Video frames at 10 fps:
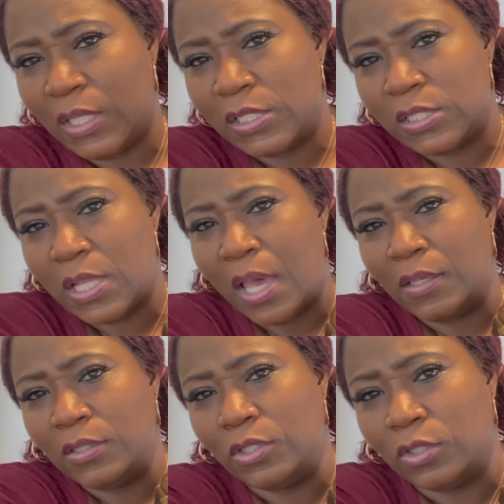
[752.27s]
Let's
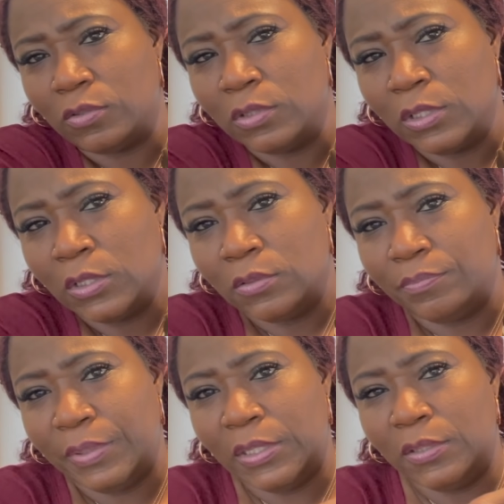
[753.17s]
not, you know,
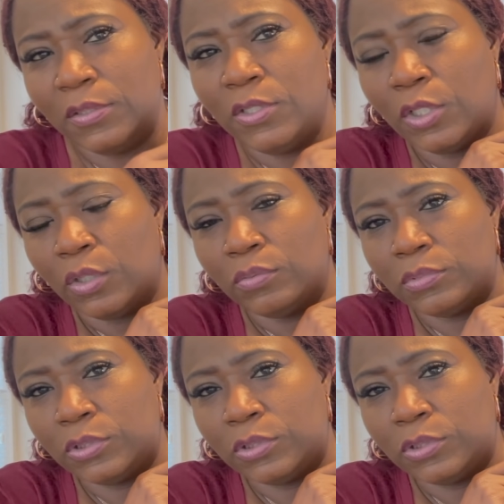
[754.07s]
be, you know,